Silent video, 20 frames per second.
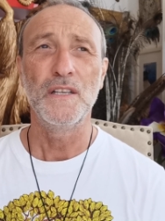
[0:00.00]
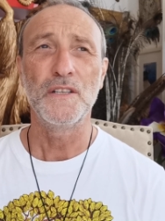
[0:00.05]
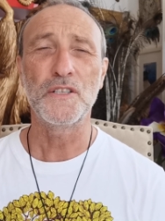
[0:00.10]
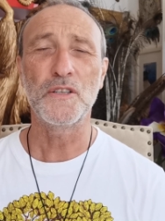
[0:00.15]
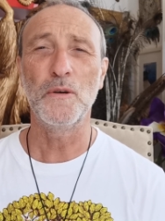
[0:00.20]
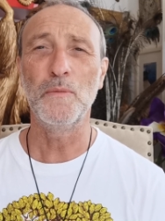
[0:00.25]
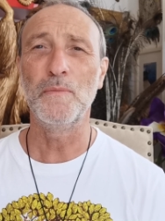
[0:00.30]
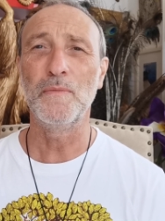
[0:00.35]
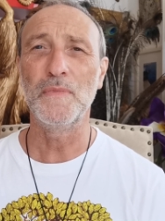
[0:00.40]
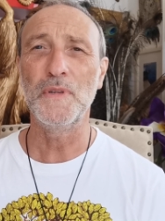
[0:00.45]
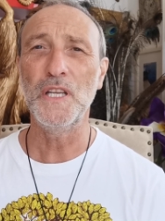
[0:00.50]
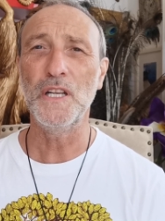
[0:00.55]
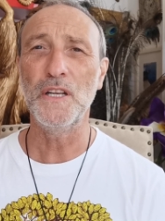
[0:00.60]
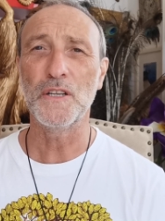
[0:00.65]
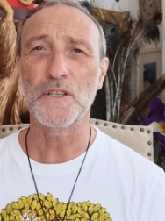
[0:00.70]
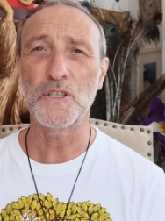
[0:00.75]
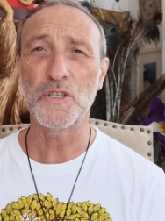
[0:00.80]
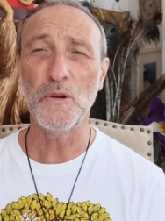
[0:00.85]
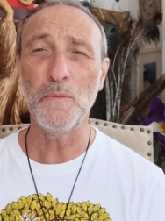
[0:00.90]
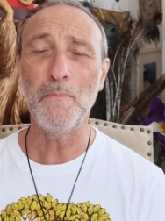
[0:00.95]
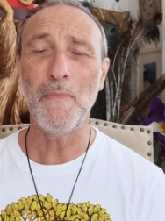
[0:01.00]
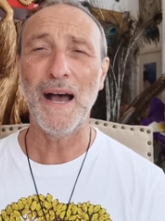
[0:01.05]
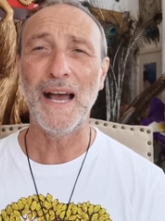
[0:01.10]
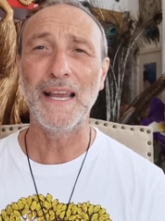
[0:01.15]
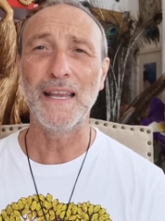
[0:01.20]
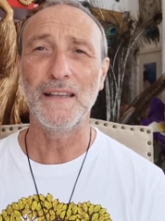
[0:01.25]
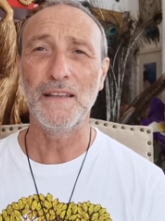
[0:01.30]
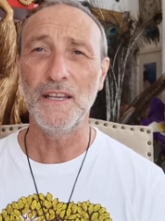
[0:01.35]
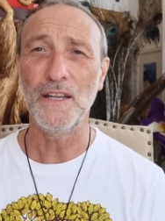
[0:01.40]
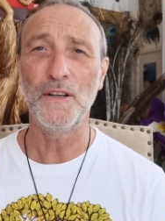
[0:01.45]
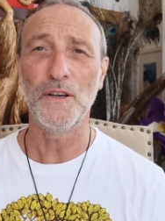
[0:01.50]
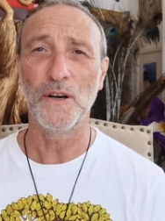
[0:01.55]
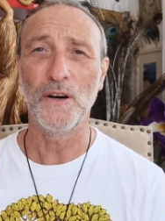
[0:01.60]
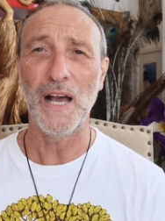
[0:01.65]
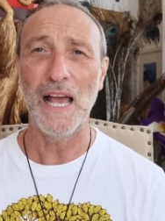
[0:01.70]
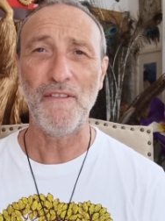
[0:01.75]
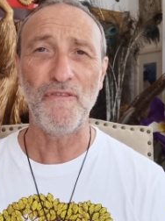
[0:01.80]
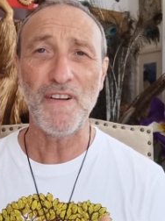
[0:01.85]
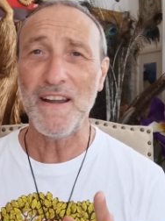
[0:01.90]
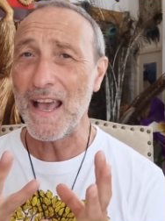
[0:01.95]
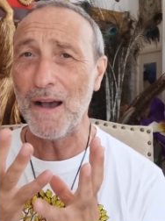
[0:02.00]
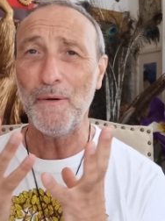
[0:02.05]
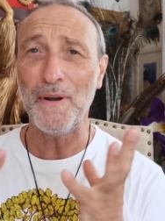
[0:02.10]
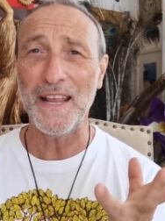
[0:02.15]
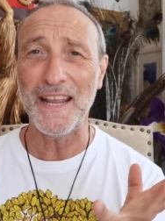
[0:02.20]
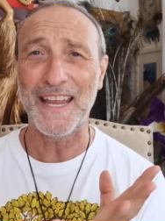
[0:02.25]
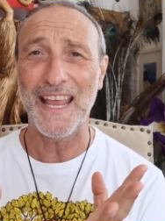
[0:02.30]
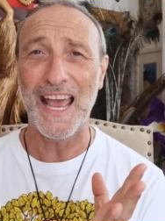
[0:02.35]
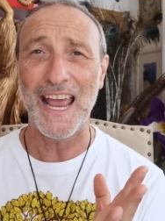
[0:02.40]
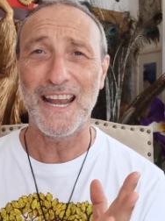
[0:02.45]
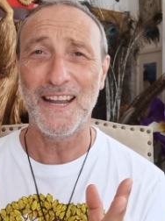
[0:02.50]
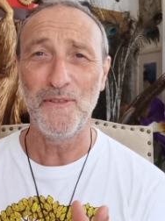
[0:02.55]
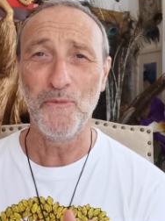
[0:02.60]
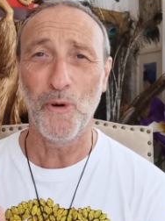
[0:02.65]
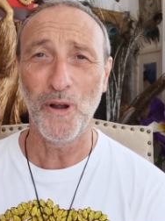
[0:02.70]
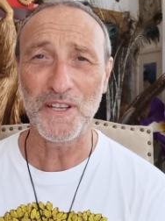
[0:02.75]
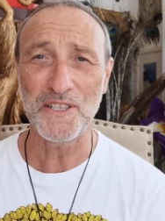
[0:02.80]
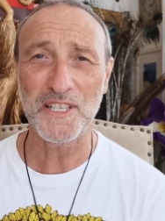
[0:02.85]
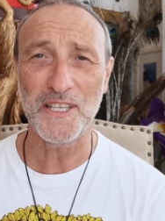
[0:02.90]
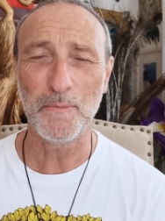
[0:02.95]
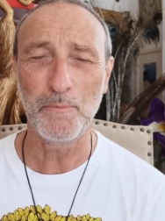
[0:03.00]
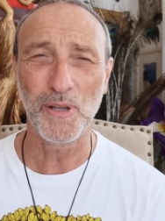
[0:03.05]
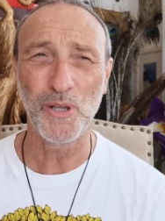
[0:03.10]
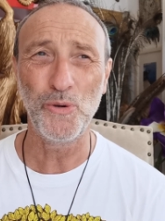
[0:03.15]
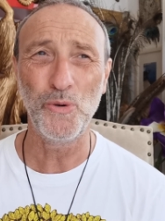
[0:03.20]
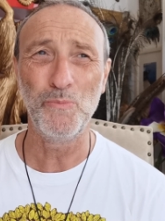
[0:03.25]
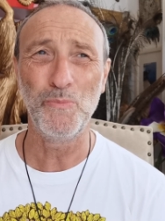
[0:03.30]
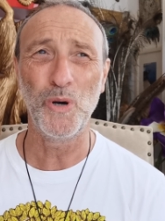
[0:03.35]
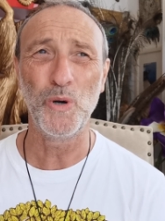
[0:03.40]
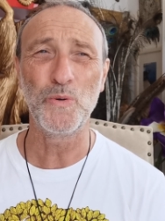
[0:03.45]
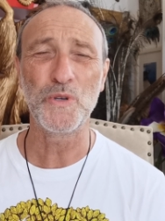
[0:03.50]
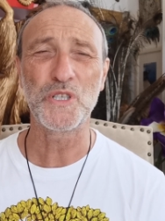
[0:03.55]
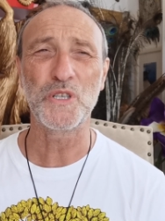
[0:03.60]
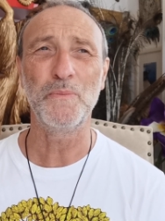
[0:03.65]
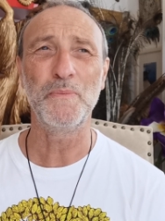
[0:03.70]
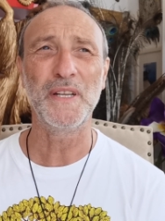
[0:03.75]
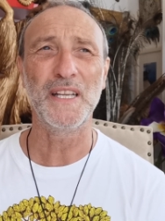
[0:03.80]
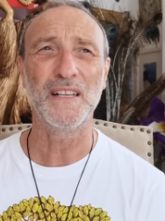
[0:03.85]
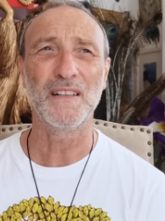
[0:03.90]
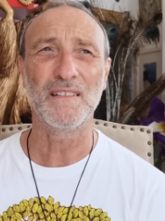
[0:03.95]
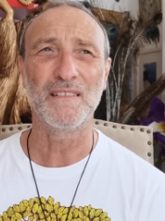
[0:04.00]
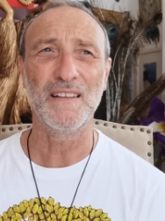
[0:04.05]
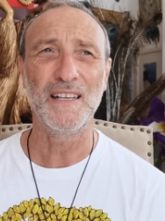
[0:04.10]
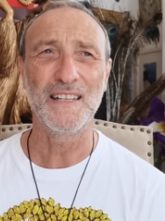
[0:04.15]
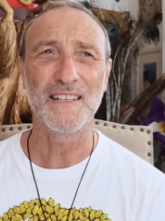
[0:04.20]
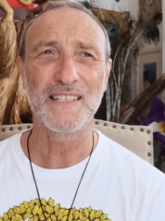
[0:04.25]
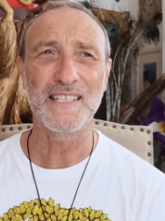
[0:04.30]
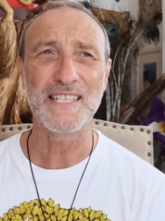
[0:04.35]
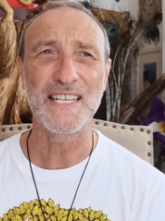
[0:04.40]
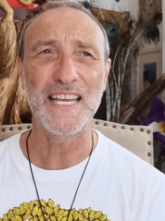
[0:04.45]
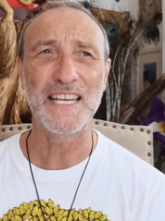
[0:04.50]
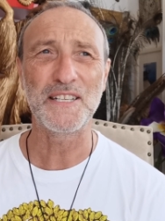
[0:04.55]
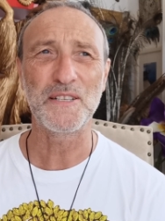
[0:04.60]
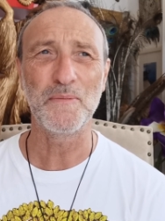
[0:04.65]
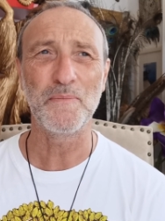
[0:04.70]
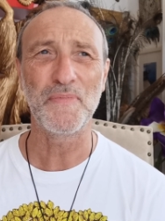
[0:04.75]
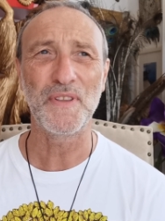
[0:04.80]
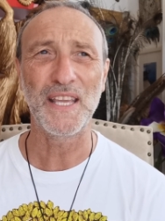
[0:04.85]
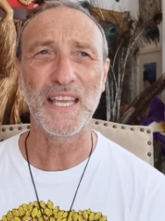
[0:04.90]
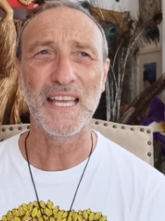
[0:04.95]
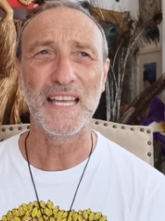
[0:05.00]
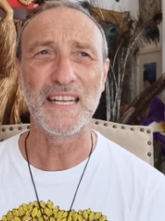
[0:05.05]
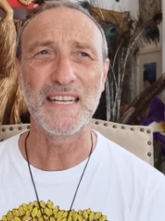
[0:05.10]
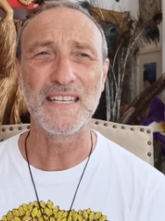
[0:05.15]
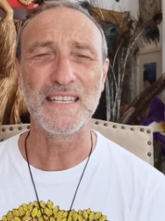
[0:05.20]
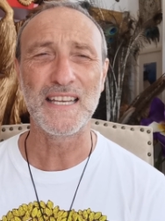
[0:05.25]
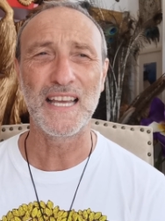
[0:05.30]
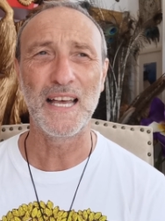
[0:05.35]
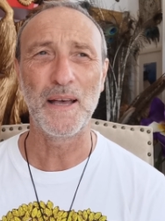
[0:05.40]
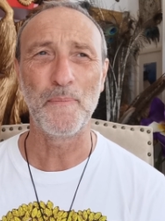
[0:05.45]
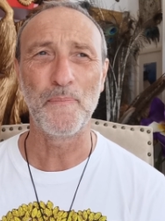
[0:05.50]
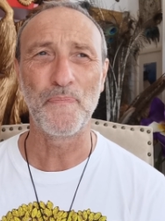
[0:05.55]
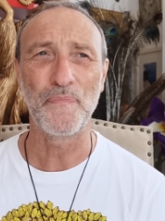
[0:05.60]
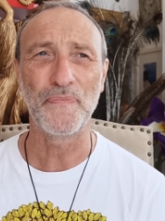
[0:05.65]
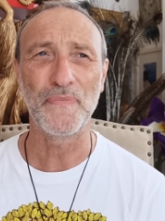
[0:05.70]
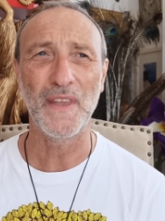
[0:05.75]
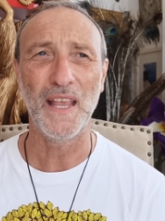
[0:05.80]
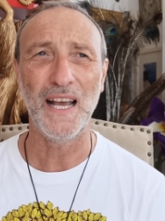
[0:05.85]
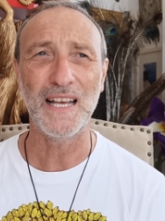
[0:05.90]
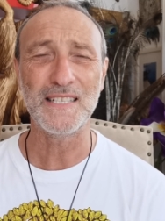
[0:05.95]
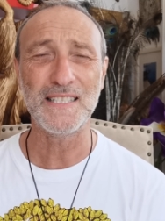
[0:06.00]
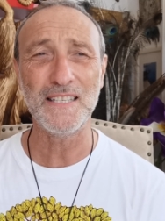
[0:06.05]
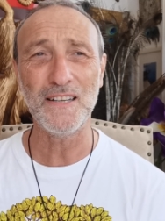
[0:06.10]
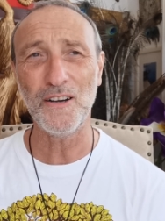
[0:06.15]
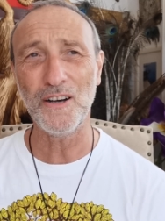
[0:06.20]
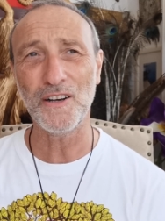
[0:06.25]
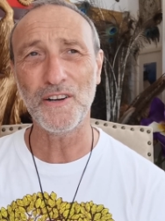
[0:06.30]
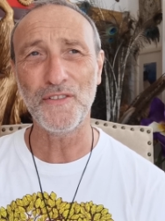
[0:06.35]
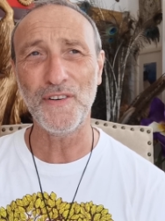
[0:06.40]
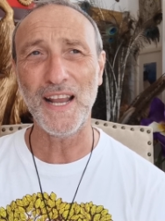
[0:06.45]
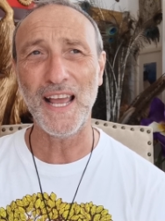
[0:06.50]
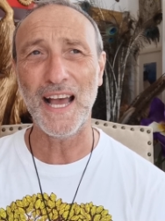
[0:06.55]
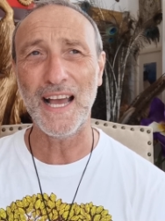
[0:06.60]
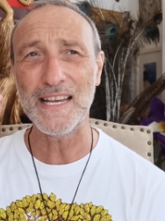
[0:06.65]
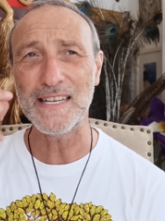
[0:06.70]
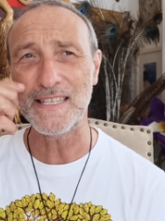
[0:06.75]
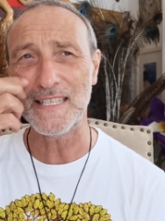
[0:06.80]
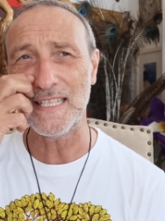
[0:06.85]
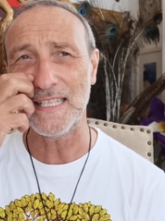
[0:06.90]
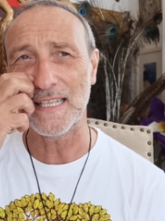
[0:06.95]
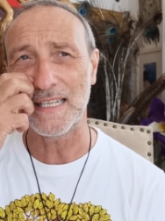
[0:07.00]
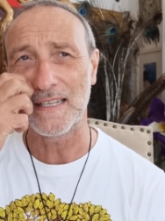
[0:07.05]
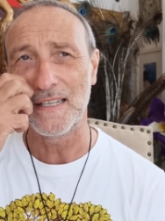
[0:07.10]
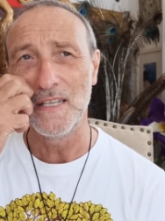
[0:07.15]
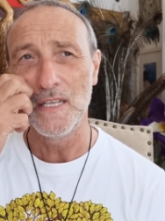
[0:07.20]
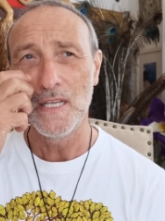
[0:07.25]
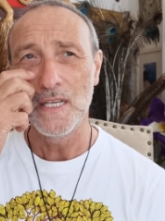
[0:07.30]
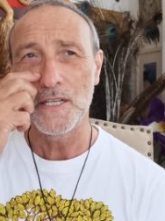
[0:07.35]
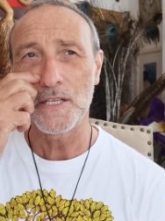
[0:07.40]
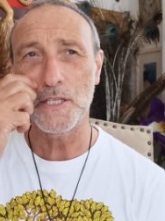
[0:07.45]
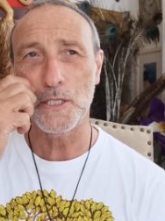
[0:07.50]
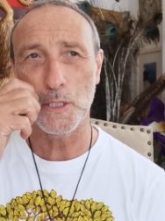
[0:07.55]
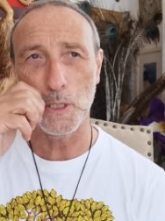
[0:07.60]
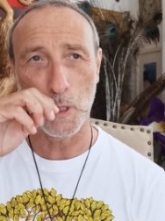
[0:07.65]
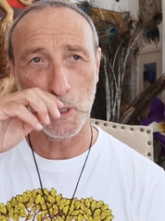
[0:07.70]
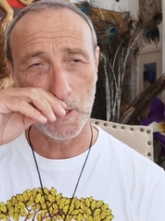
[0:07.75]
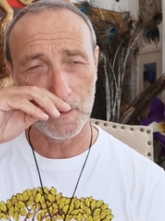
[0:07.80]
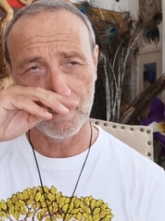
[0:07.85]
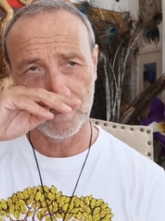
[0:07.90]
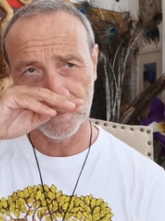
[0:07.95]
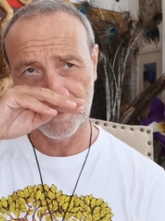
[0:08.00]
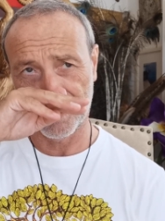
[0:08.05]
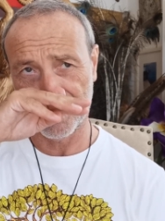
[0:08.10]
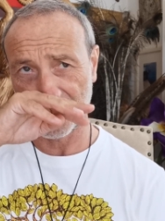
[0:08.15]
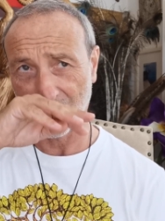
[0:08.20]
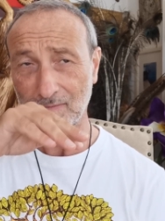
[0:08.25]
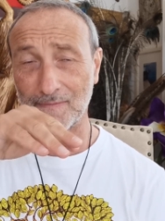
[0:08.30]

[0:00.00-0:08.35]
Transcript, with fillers: some, you know, some might, you know, every now and again, once in a blue moon, somebody'll I'll say something, and um, I say, "Oh, great idea." So